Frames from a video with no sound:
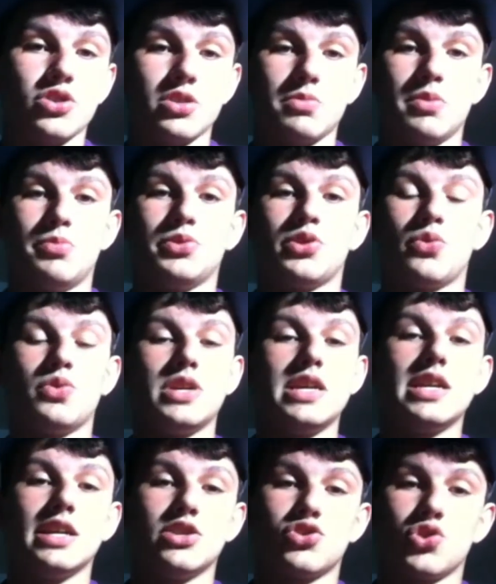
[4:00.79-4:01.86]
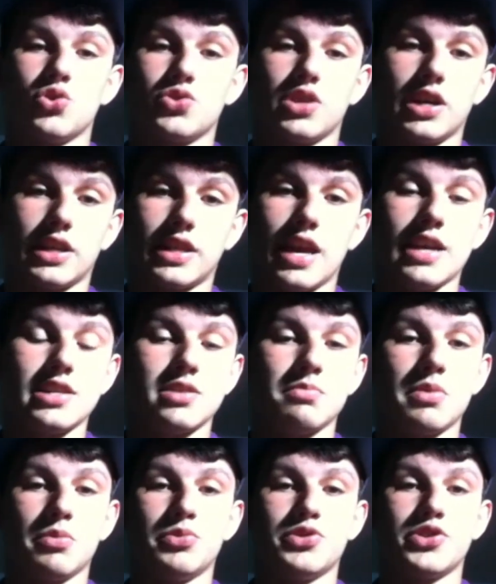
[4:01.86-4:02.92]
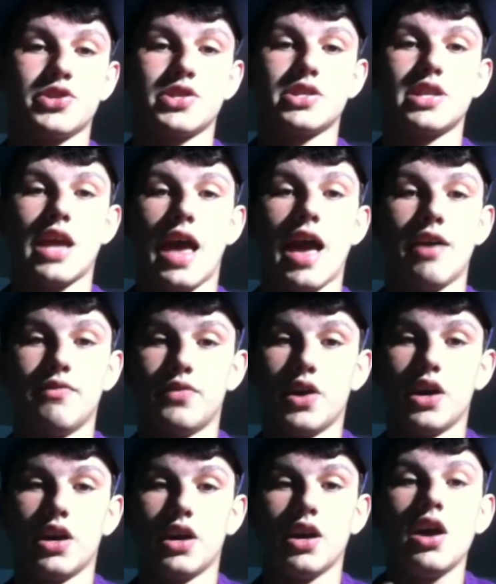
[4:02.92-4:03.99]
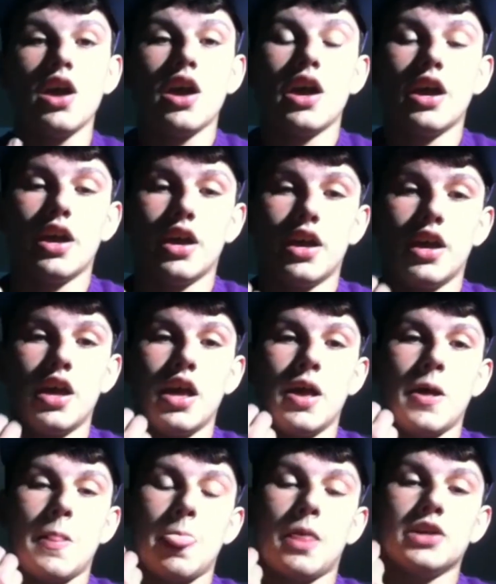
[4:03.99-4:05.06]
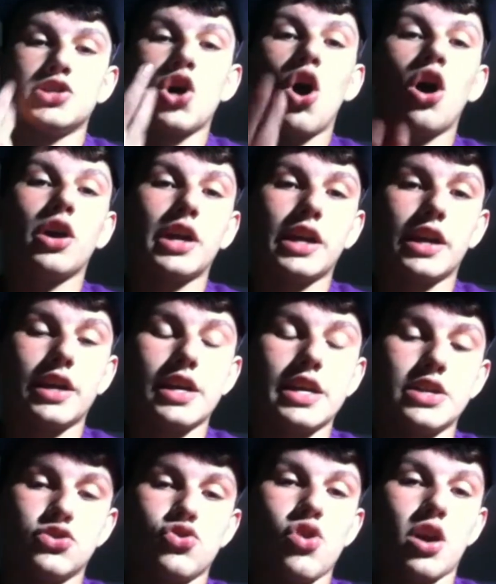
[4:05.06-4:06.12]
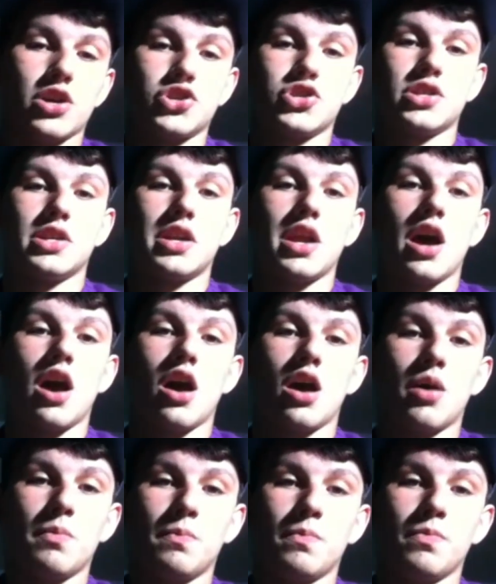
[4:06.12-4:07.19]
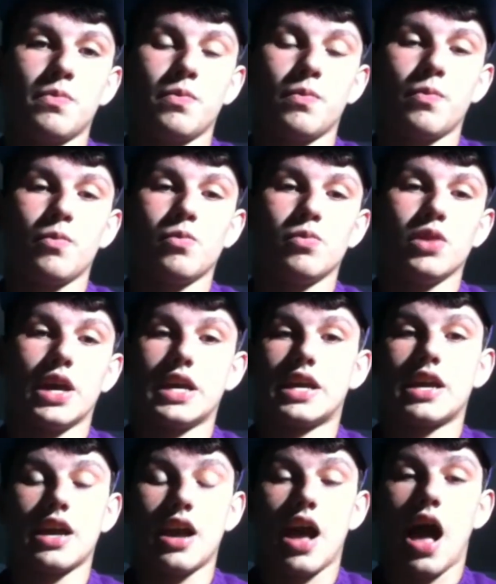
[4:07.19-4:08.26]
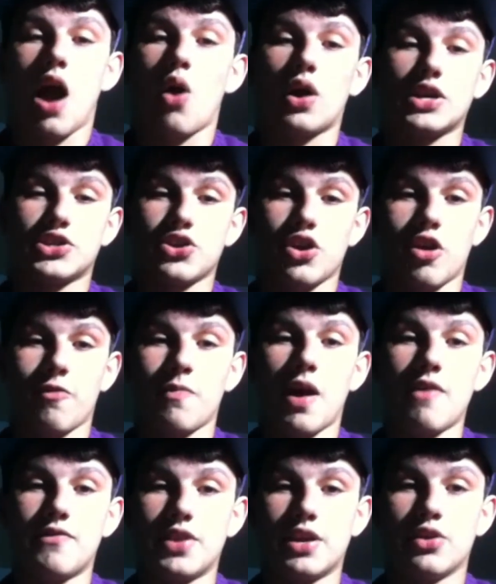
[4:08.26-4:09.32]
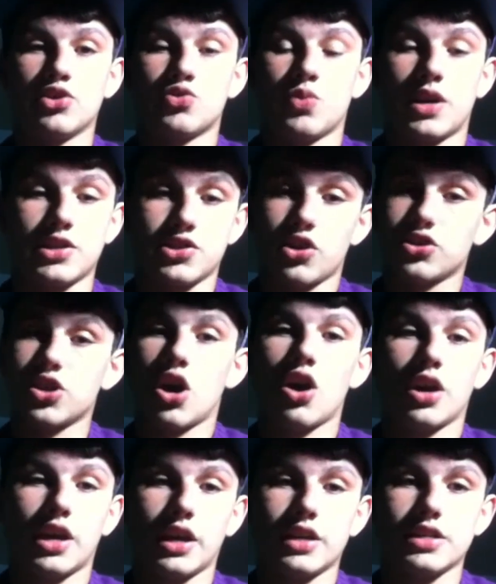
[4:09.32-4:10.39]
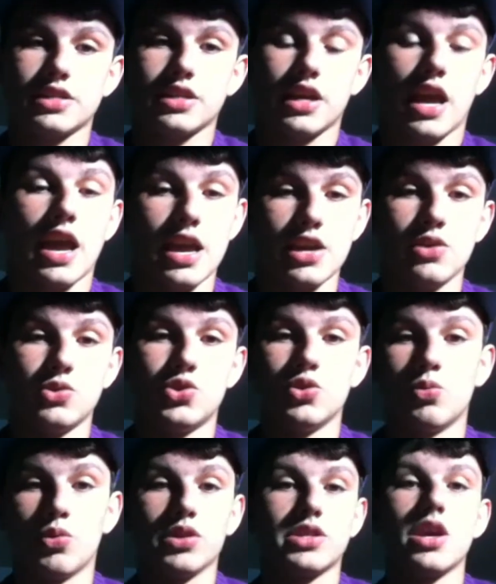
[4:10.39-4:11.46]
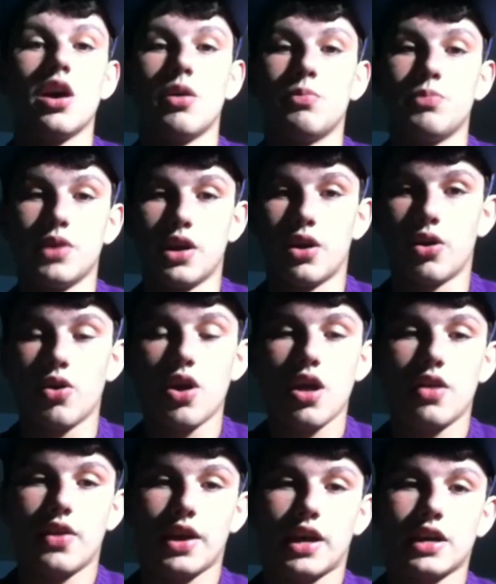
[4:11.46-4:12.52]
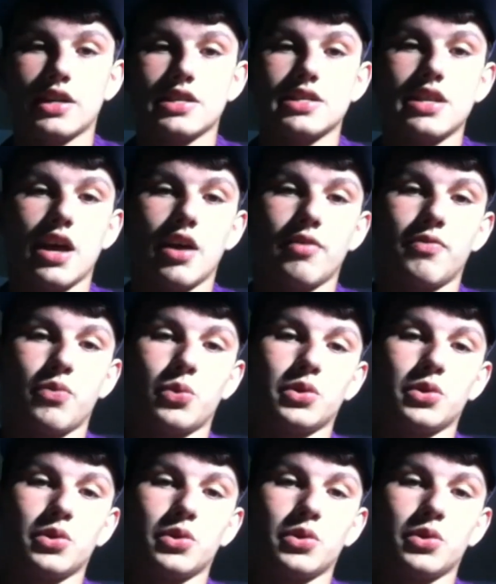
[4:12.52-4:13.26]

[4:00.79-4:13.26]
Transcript: Some people don't need intros like that. Some people just have a talking introduction. Like how I start off my videos when I start talking is like, hey, YouTube, what's up? That kind of stuff.